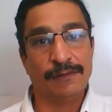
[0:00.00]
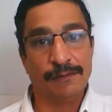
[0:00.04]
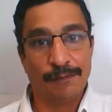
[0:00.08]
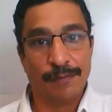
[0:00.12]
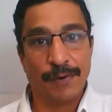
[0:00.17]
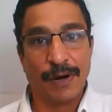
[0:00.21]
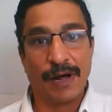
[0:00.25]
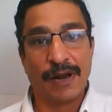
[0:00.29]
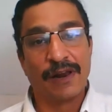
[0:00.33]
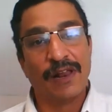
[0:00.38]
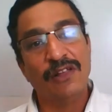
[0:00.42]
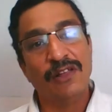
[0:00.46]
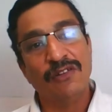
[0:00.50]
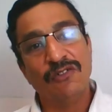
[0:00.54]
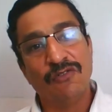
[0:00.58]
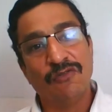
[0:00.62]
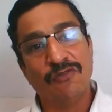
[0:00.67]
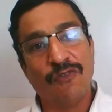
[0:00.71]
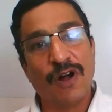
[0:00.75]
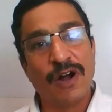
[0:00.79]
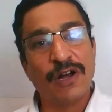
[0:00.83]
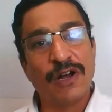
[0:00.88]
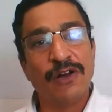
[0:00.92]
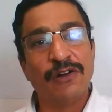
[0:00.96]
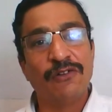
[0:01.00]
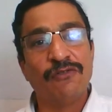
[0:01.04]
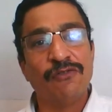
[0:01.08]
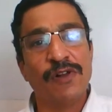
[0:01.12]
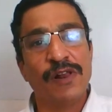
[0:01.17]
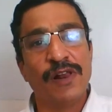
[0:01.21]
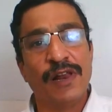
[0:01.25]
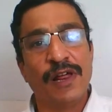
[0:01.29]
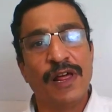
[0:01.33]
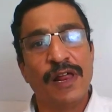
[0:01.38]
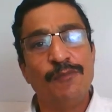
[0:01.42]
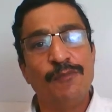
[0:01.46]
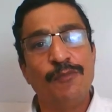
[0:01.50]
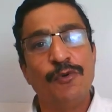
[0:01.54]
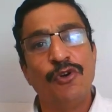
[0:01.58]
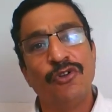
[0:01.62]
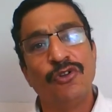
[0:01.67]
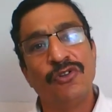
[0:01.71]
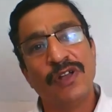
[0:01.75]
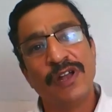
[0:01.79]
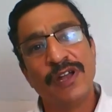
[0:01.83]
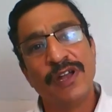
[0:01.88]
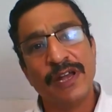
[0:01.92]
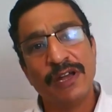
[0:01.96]
parlance, what it will help you
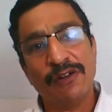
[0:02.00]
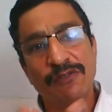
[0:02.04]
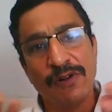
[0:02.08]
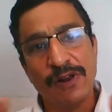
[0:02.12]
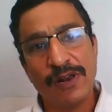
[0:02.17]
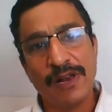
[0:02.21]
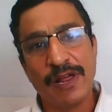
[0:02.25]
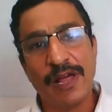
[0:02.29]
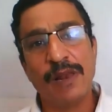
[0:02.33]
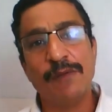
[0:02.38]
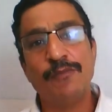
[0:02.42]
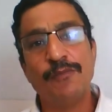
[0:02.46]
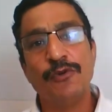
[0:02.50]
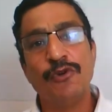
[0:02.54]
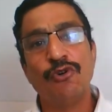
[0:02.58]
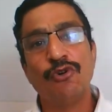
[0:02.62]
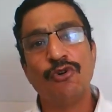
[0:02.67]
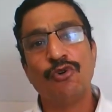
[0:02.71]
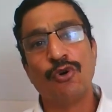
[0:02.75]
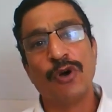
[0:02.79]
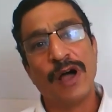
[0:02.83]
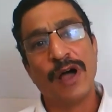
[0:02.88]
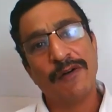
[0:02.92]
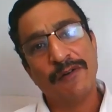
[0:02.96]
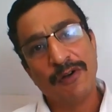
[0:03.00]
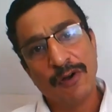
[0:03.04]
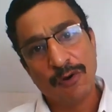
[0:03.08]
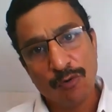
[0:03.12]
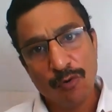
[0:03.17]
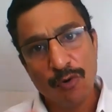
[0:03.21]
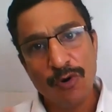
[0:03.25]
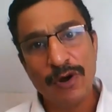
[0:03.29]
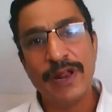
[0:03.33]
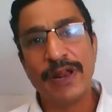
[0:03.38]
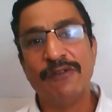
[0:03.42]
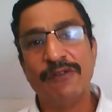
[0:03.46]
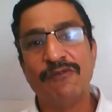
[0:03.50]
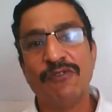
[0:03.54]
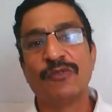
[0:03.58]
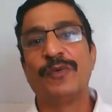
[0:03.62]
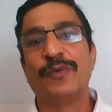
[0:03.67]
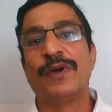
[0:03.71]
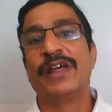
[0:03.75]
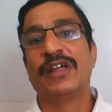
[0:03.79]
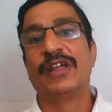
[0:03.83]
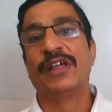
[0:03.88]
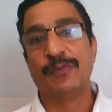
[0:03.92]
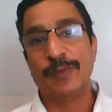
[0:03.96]
is that it will help you to have a good
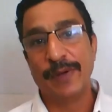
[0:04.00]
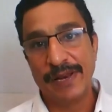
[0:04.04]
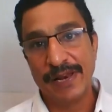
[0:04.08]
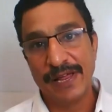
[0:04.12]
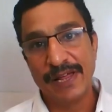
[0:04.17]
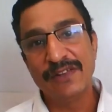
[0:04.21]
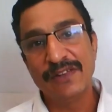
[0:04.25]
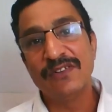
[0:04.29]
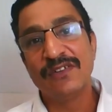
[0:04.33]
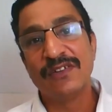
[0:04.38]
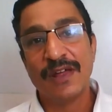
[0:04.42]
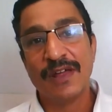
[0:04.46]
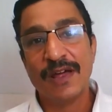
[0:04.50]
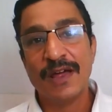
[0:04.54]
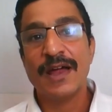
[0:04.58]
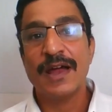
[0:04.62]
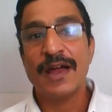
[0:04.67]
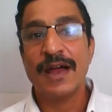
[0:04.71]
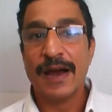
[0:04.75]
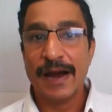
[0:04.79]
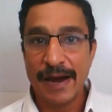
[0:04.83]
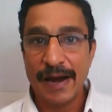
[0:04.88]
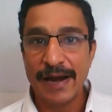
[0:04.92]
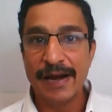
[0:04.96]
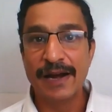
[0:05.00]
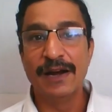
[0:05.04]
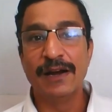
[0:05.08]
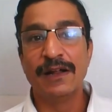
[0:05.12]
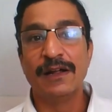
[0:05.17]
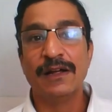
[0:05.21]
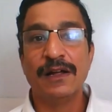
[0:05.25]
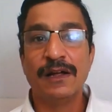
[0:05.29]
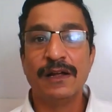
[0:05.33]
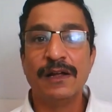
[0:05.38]
investment experience and